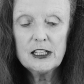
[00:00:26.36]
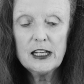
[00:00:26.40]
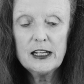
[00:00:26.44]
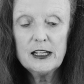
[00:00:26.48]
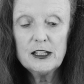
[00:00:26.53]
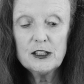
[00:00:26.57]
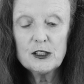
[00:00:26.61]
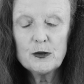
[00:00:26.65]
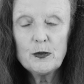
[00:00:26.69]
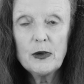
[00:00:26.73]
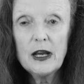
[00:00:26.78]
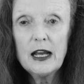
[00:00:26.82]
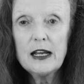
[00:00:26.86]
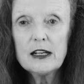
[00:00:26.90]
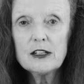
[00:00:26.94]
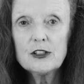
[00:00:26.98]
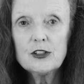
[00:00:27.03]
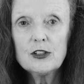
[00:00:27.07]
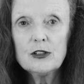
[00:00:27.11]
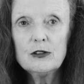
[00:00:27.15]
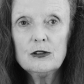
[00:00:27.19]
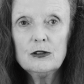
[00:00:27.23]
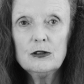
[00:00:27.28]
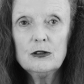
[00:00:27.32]
dates back
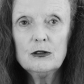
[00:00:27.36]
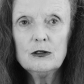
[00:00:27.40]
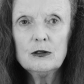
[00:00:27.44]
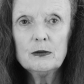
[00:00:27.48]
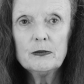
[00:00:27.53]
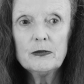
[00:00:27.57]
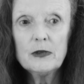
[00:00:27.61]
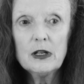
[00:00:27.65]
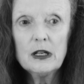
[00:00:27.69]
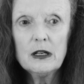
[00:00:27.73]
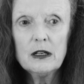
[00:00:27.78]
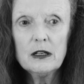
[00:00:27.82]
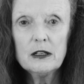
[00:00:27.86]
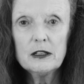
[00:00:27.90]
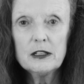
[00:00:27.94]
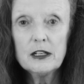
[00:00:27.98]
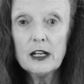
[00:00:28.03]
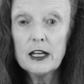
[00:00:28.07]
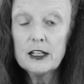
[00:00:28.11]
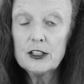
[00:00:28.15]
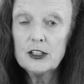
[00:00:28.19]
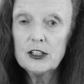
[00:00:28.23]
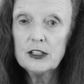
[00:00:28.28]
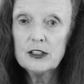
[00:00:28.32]
to
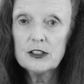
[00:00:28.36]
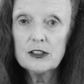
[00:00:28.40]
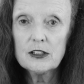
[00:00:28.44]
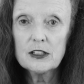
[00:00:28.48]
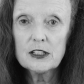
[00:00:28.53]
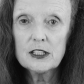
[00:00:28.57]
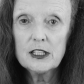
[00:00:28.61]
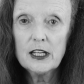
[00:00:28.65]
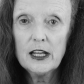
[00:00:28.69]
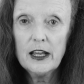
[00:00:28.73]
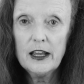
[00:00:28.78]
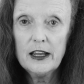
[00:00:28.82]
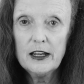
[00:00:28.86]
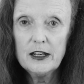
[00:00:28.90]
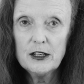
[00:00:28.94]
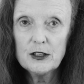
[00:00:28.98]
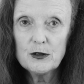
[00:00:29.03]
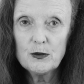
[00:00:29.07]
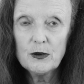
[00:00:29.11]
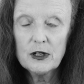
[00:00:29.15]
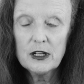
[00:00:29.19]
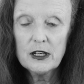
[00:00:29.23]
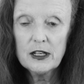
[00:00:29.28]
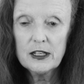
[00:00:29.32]

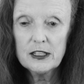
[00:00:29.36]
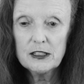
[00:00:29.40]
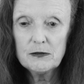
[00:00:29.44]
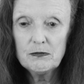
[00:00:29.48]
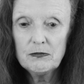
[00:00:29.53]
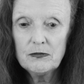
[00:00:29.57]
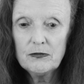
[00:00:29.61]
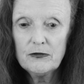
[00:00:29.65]
1968 when I